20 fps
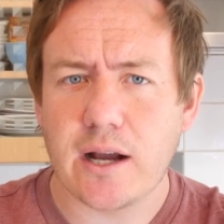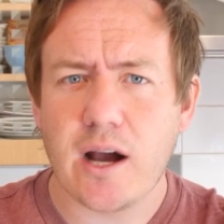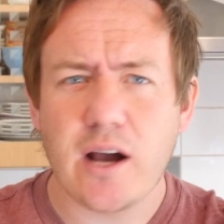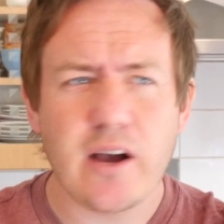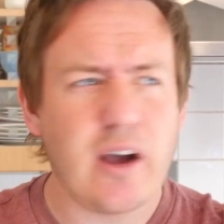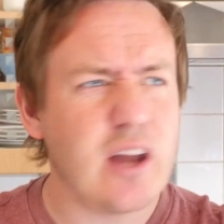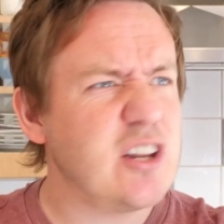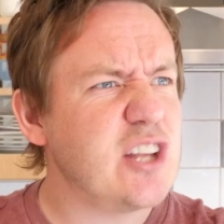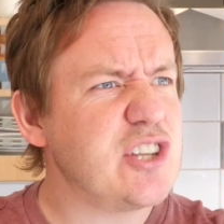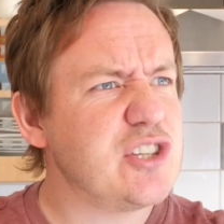
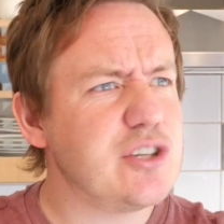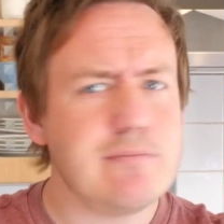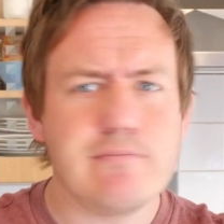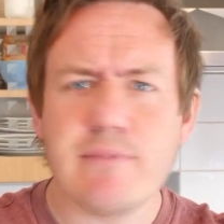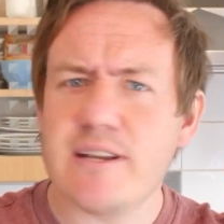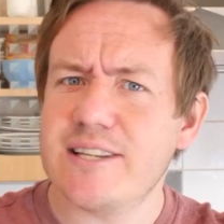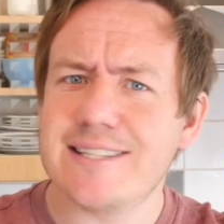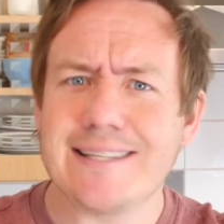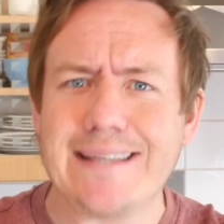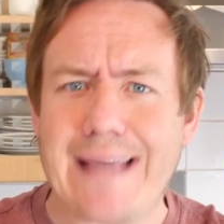Uh, unless you
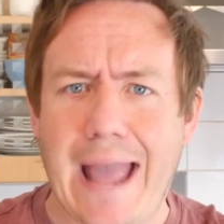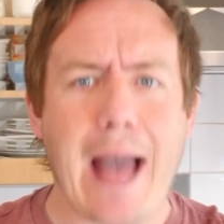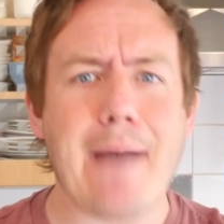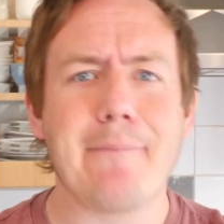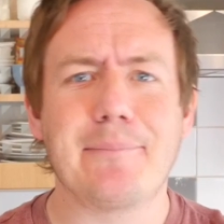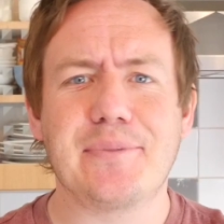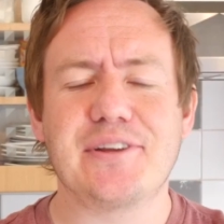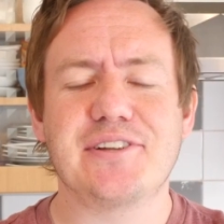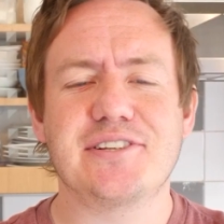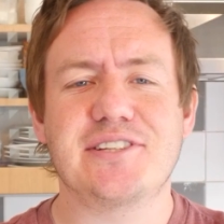miss the
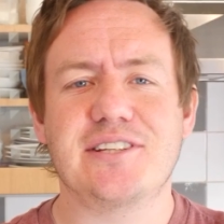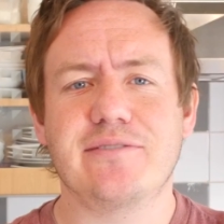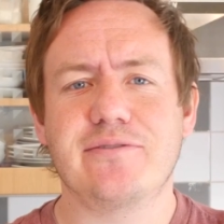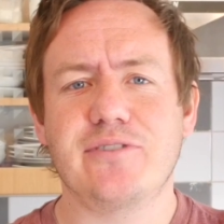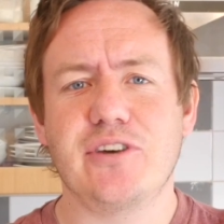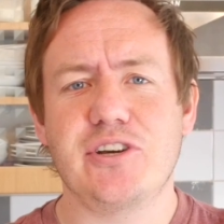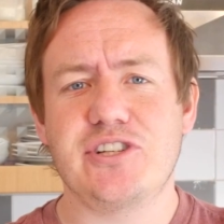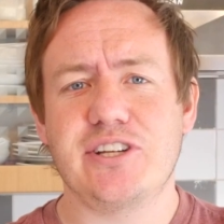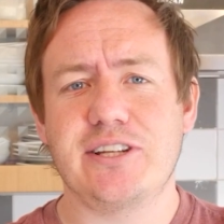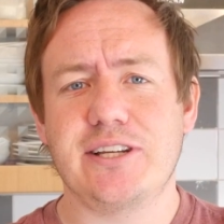ambience of the
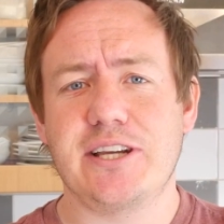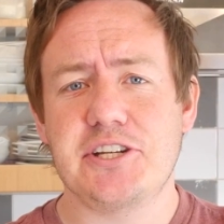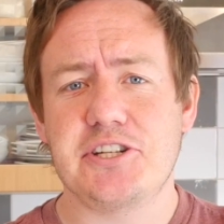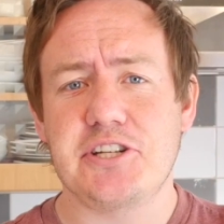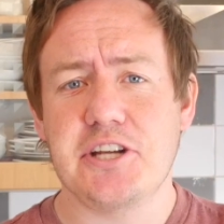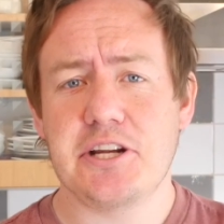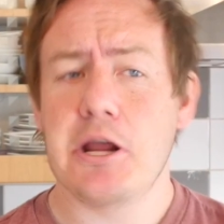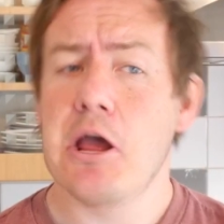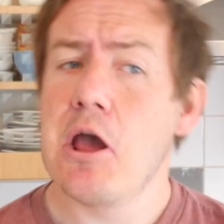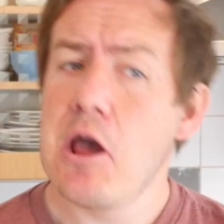Virgin
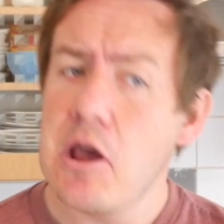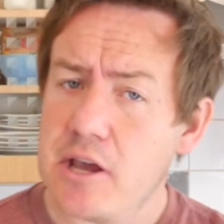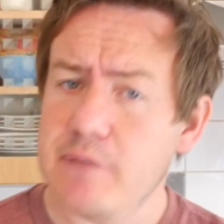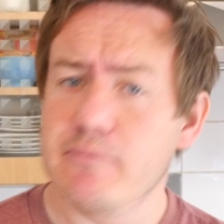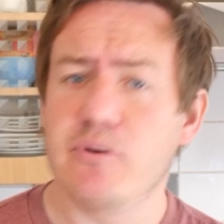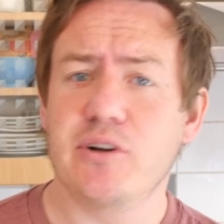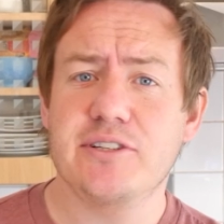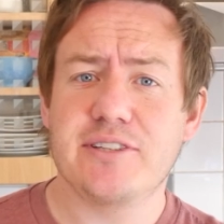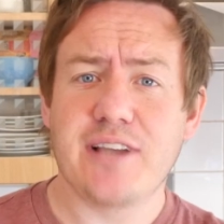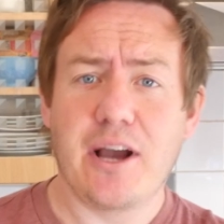Kitchen, it
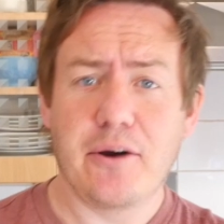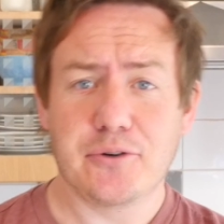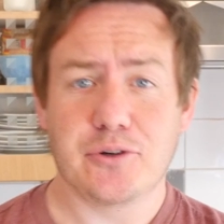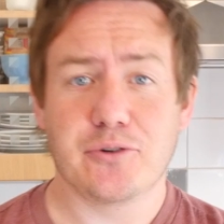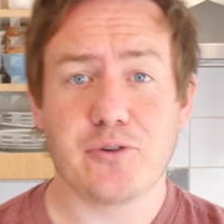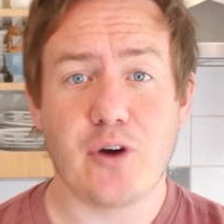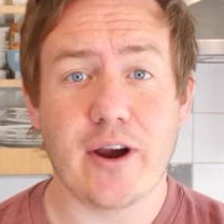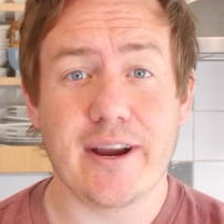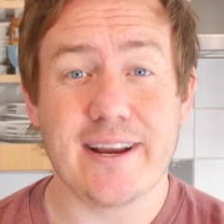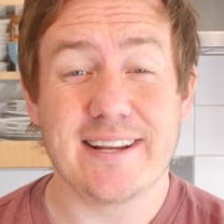might sound
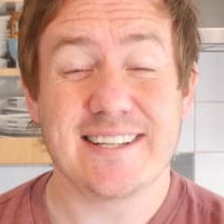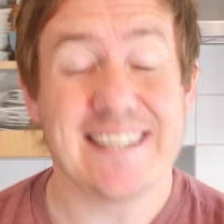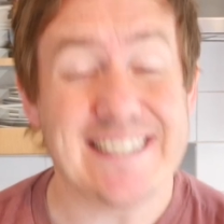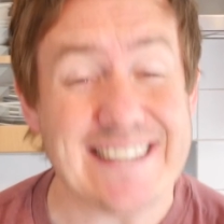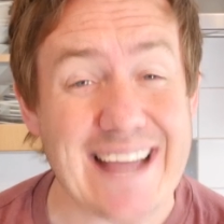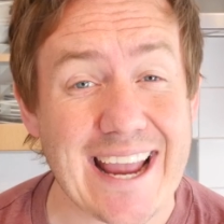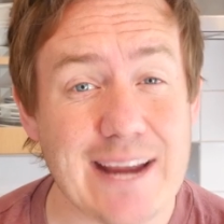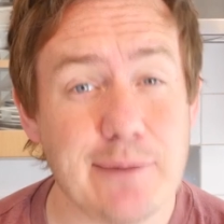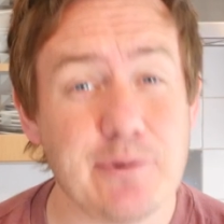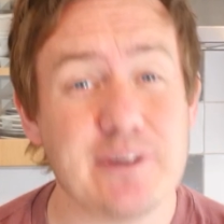all right.
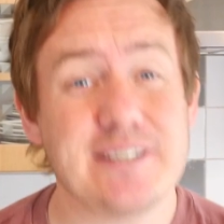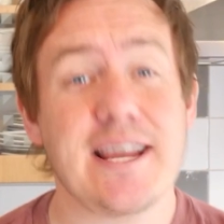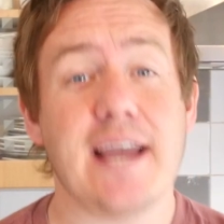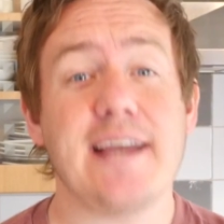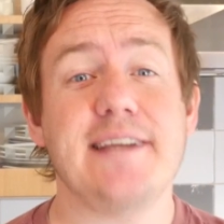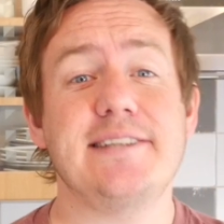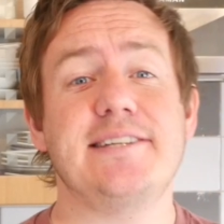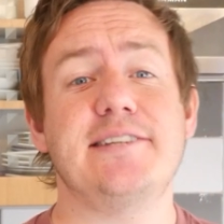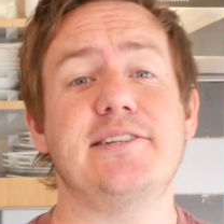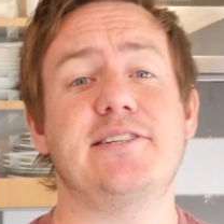Today, we're
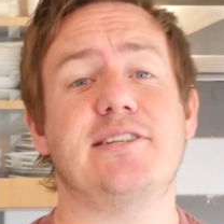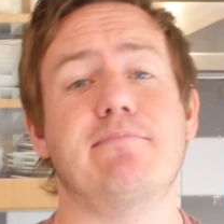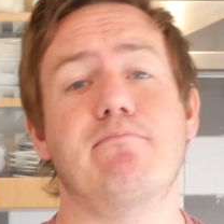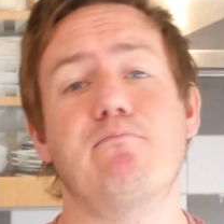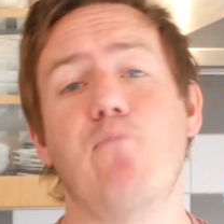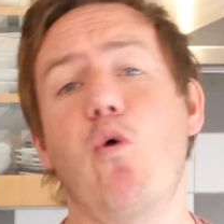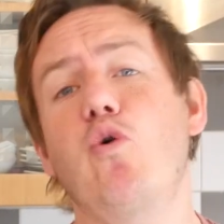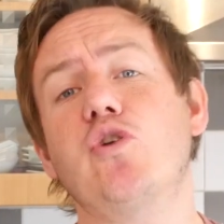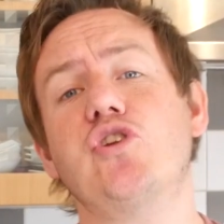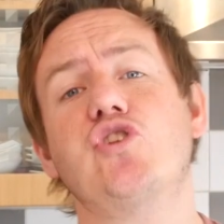tasting some
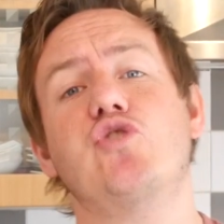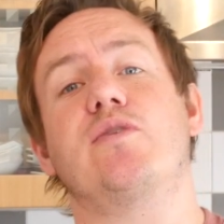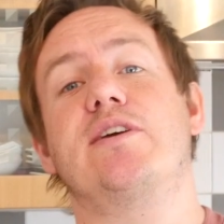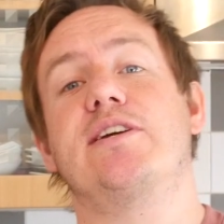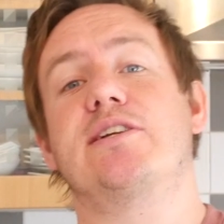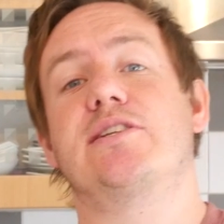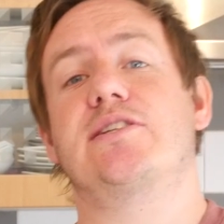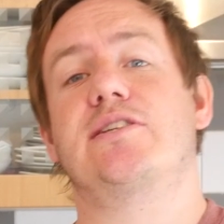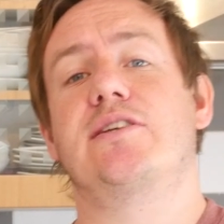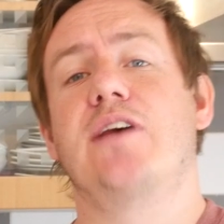more
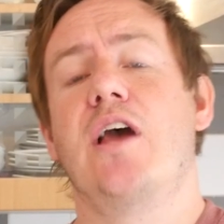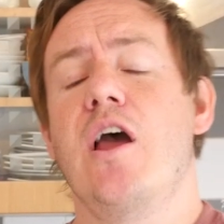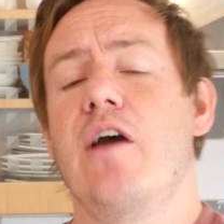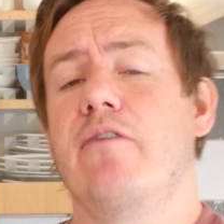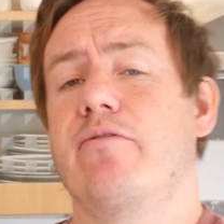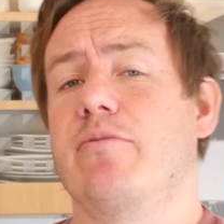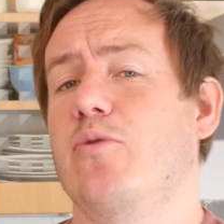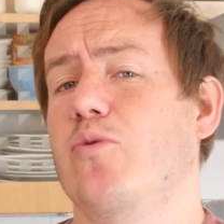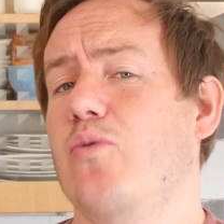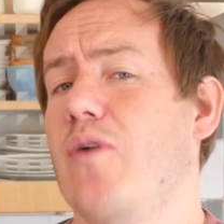treats
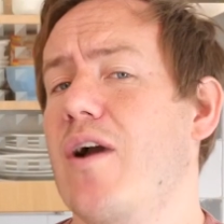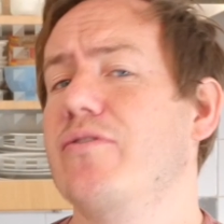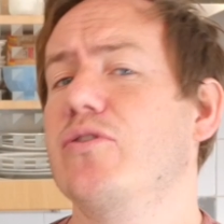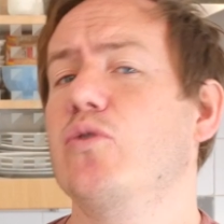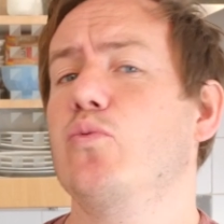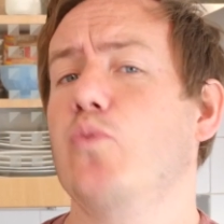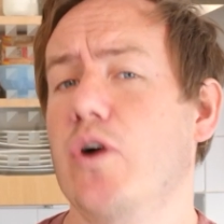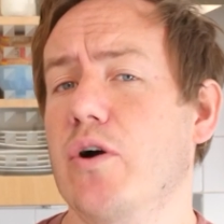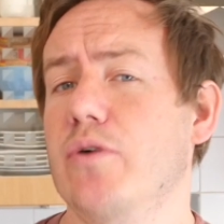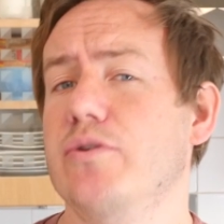from around
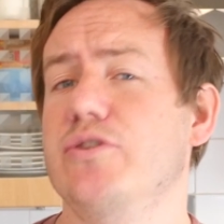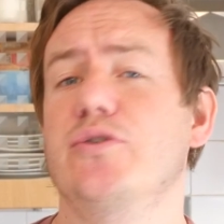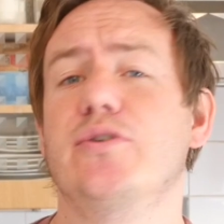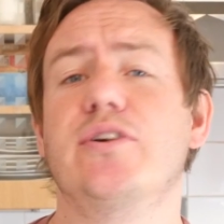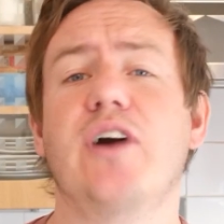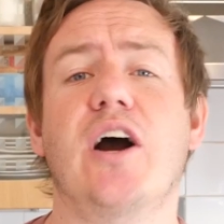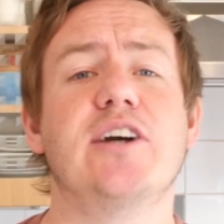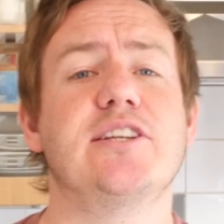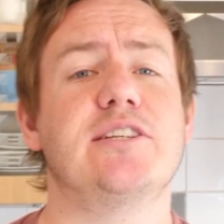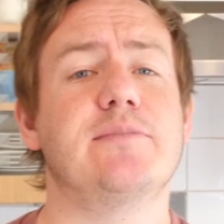the world you
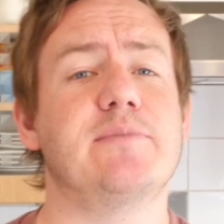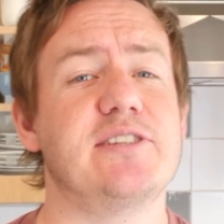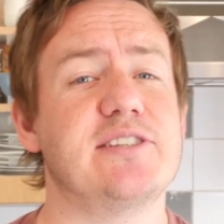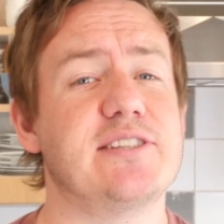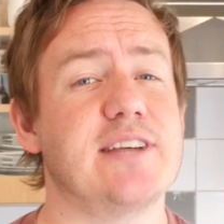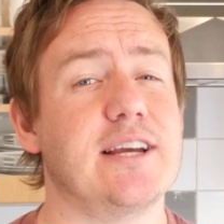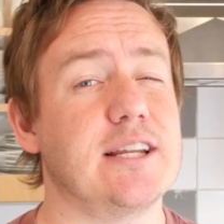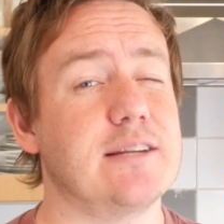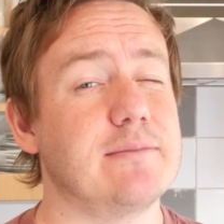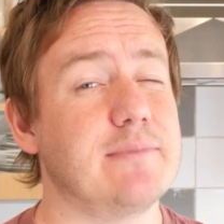guys have been
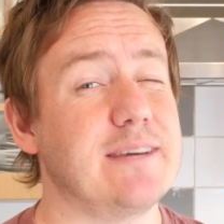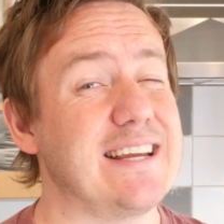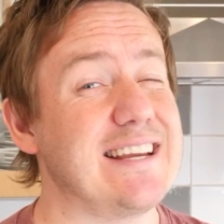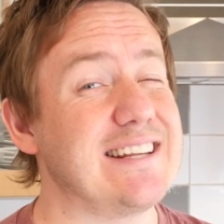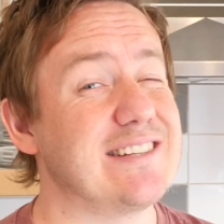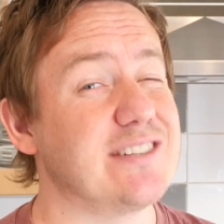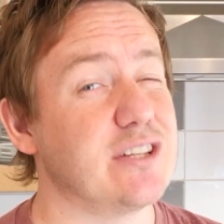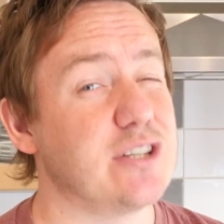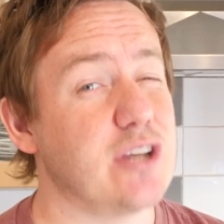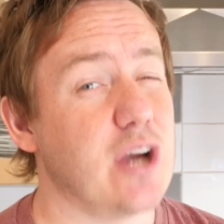sending me.
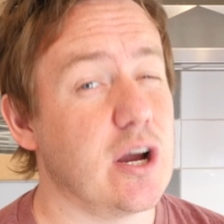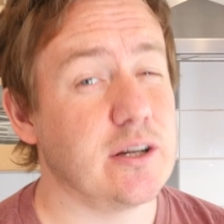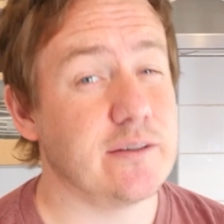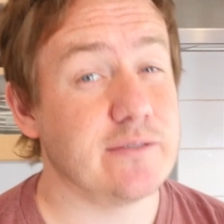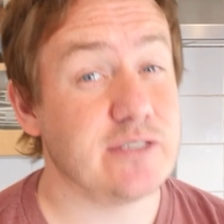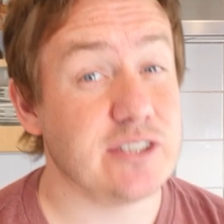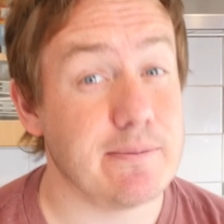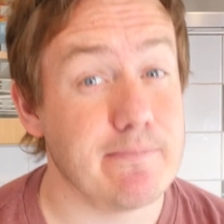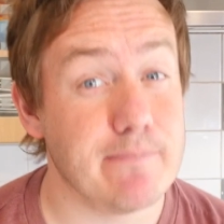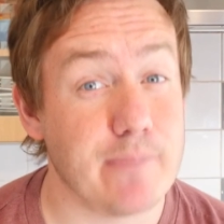It's the turn
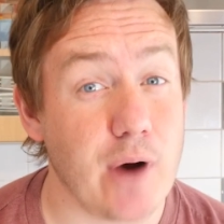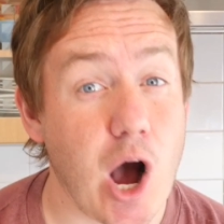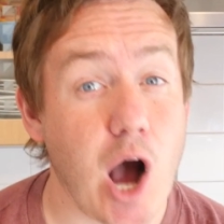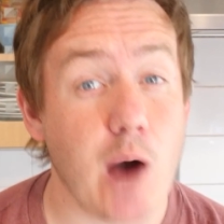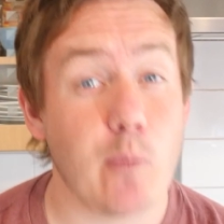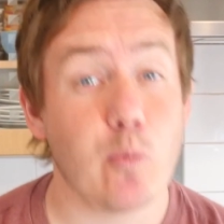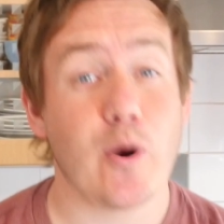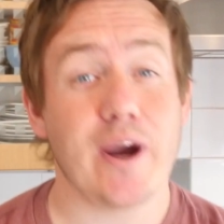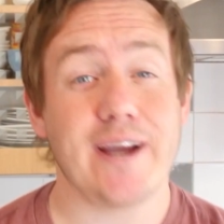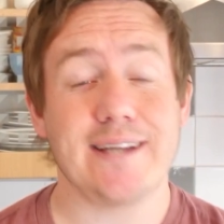of
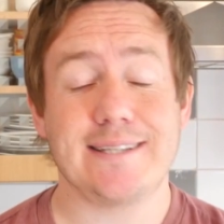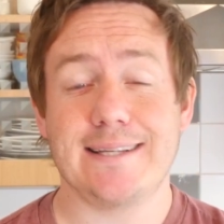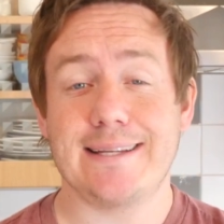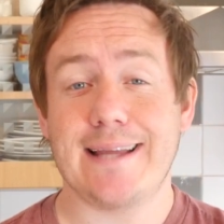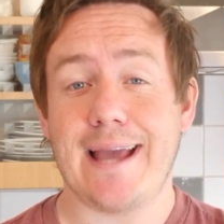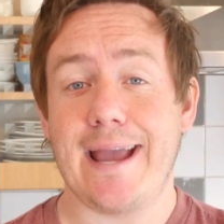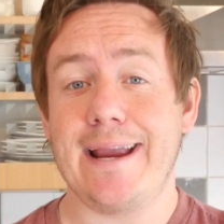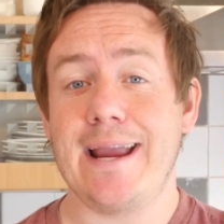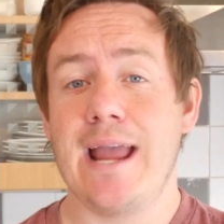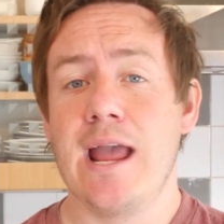Zimbabwe
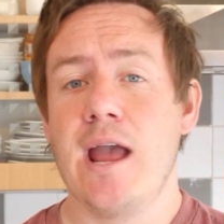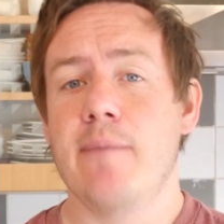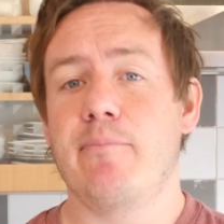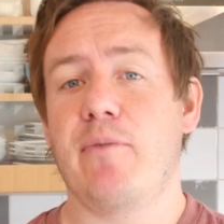today.